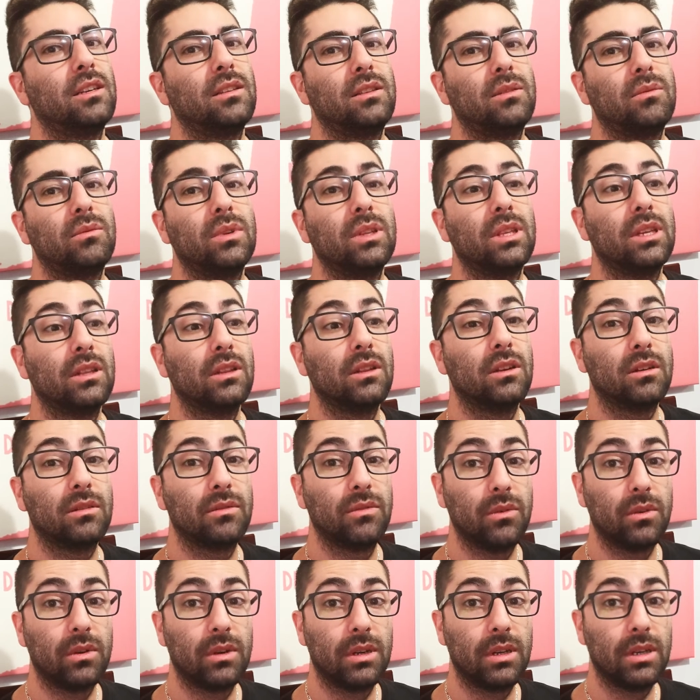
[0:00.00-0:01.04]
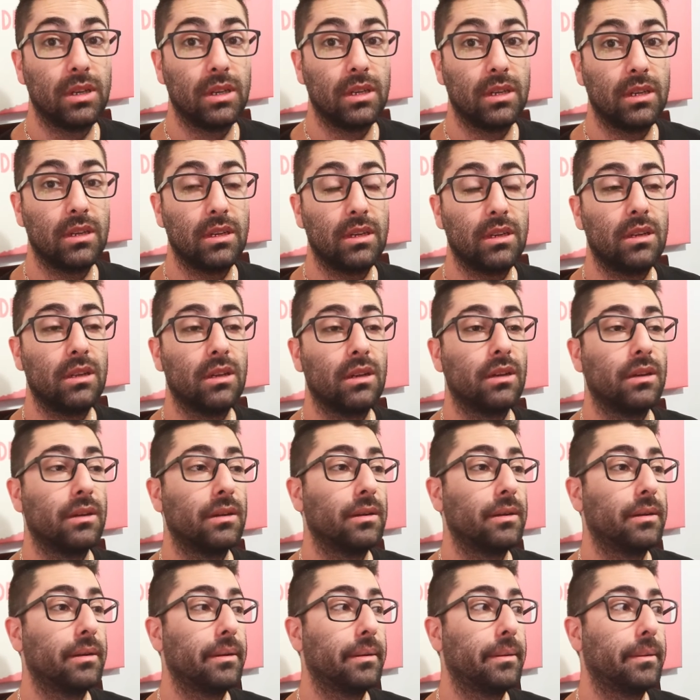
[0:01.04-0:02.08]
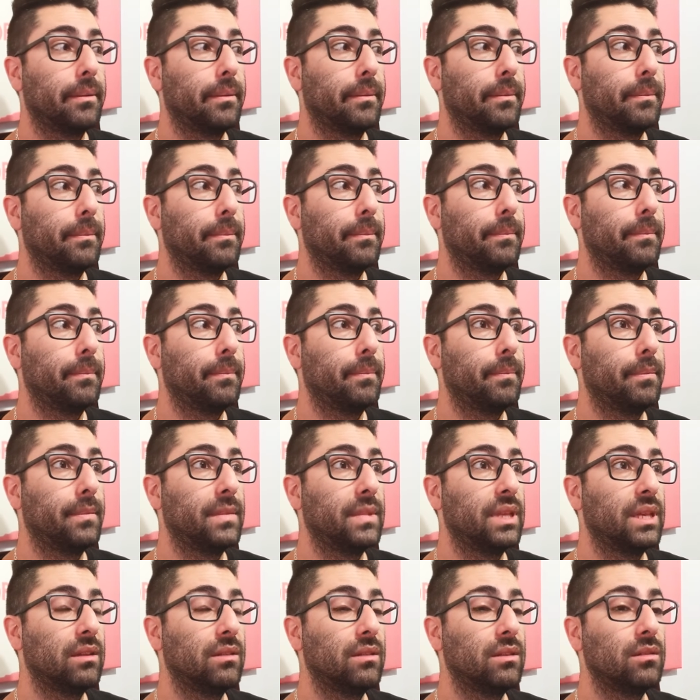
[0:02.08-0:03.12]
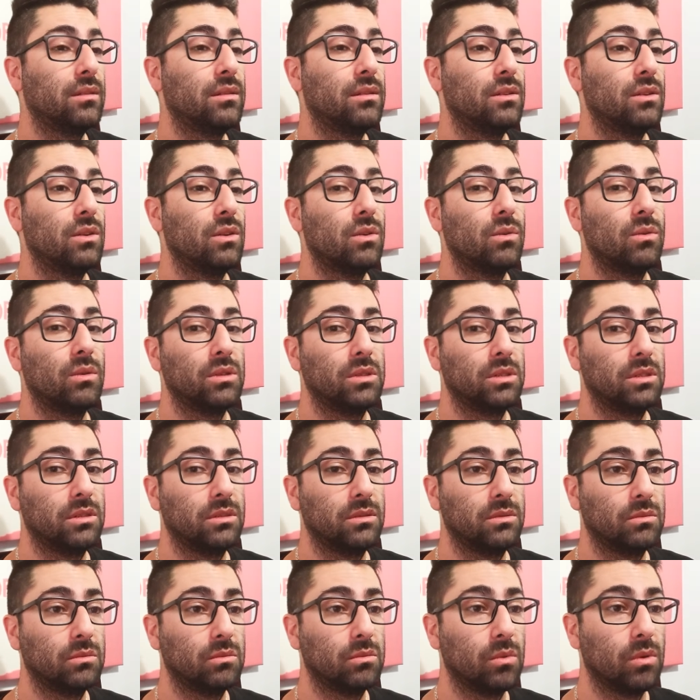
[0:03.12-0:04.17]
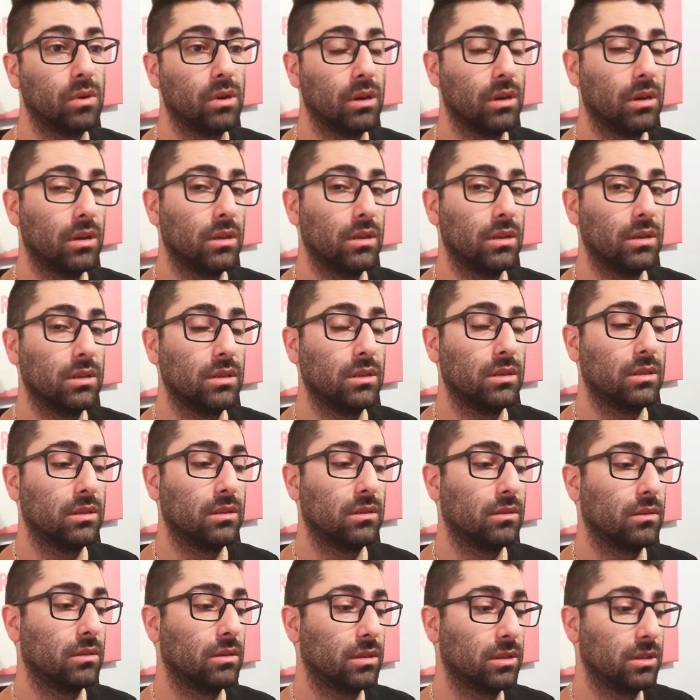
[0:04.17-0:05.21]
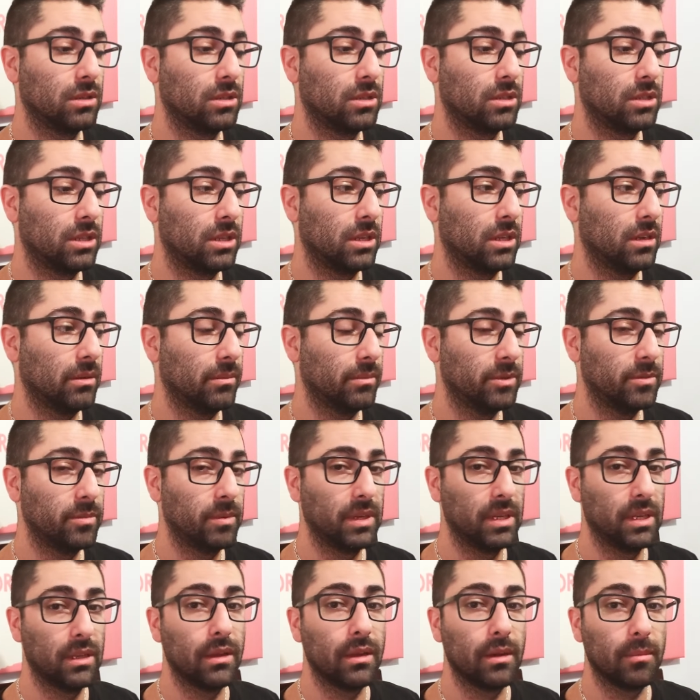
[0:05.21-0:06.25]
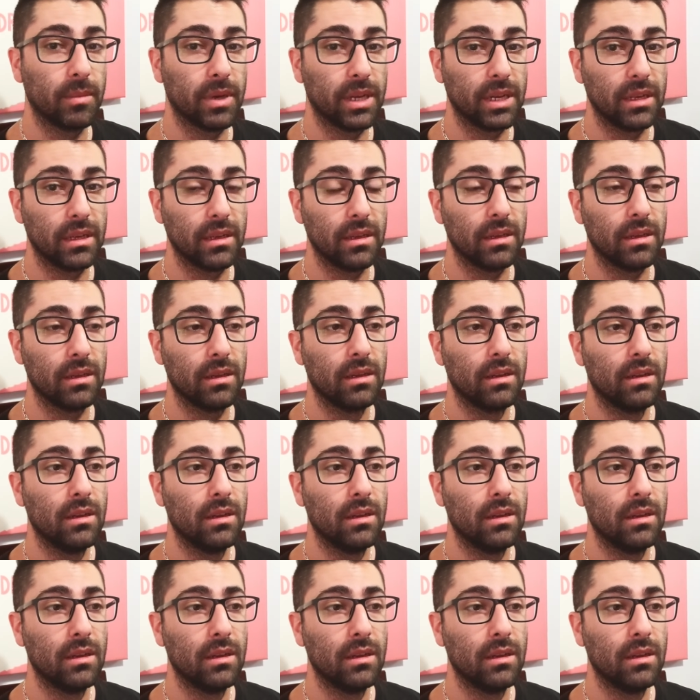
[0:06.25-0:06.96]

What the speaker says: get to really look for it. You have to know what you want, or you're just gonna end up spending a lot of money.